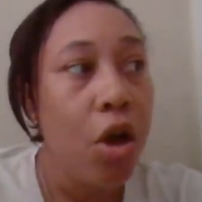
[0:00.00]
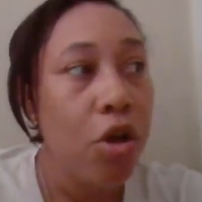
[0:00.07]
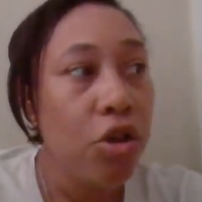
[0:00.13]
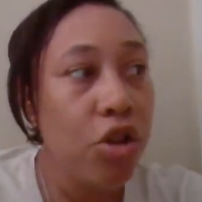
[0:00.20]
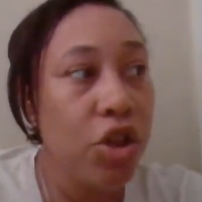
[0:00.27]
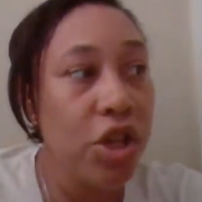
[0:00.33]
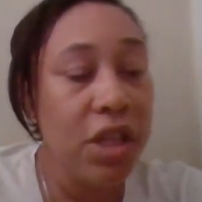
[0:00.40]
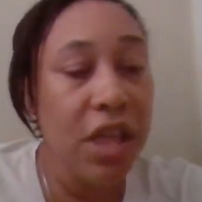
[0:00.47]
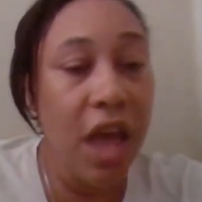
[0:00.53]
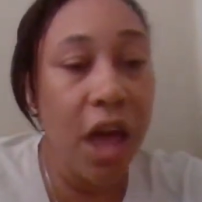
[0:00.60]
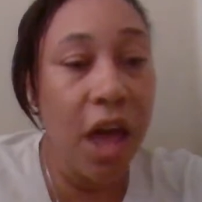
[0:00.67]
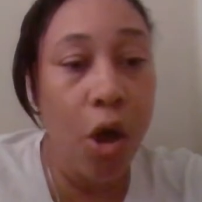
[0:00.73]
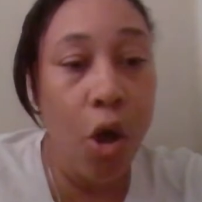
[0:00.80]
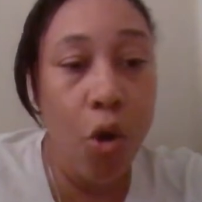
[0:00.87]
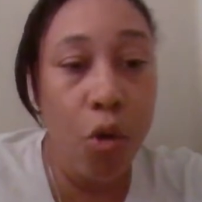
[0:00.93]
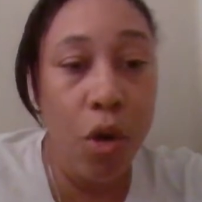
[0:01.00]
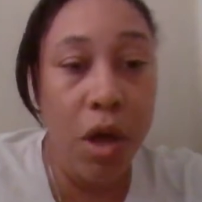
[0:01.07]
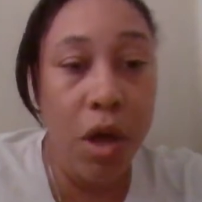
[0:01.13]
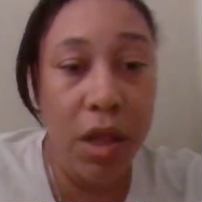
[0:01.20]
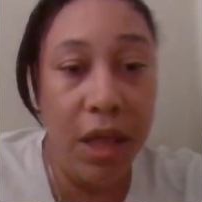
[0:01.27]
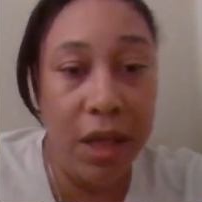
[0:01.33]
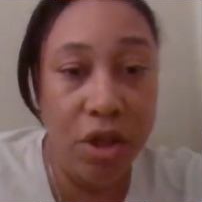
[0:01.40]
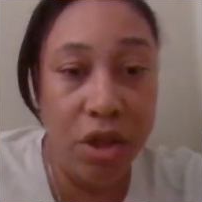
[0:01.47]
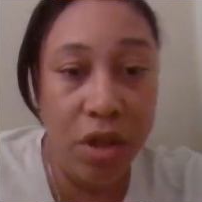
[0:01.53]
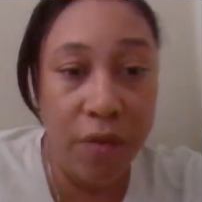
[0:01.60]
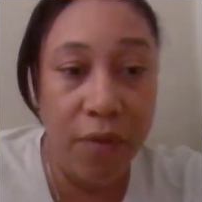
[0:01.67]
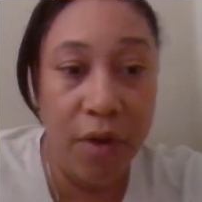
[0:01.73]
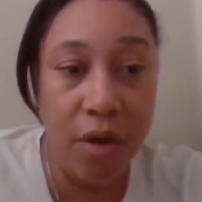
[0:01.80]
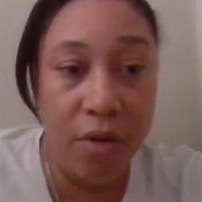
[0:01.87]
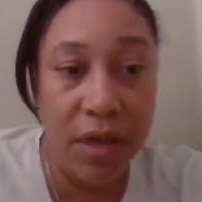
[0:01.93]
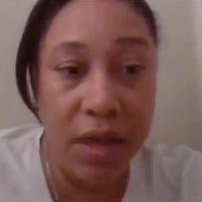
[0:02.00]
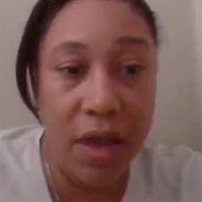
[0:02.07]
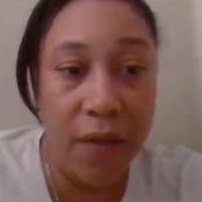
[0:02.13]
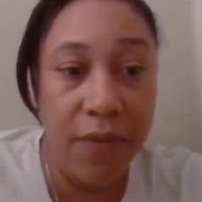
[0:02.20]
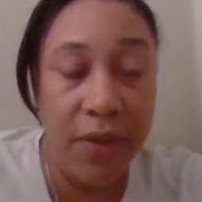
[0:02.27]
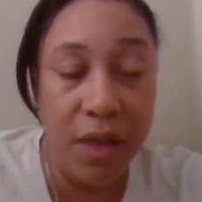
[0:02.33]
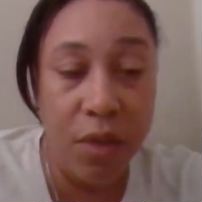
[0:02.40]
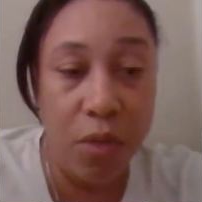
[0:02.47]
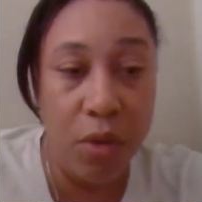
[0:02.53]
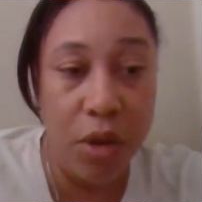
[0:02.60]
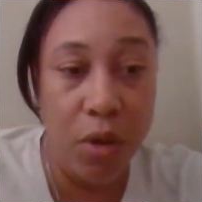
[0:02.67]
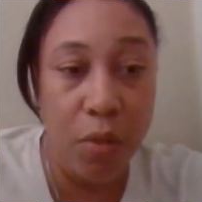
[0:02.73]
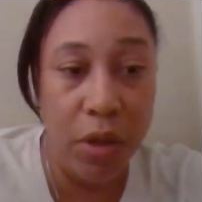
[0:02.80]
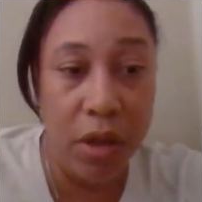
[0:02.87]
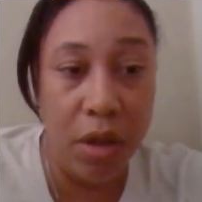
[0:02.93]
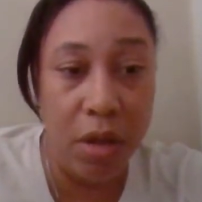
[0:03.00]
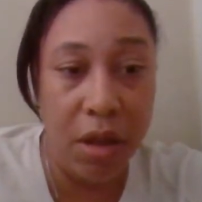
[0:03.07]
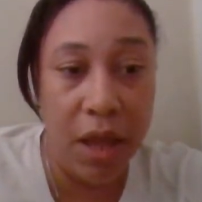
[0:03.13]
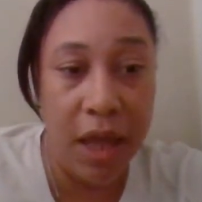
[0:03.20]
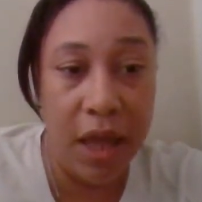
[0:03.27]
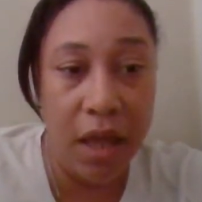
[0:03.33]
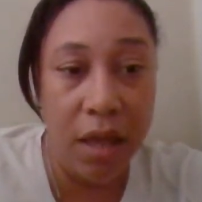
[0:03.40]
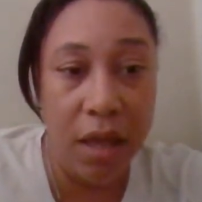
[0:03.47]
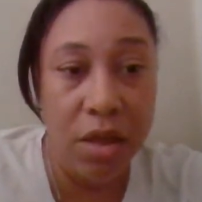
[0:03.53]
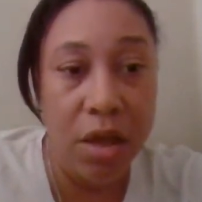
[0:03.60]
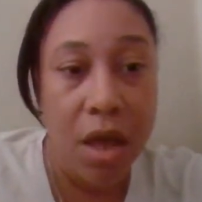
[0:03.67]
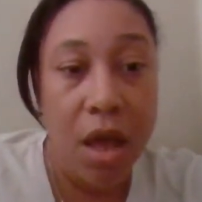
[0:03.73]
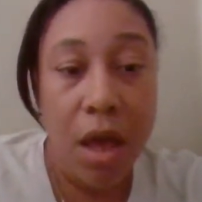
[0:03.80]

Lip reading: she's got a whole collection of her stuff that's on the window ledge.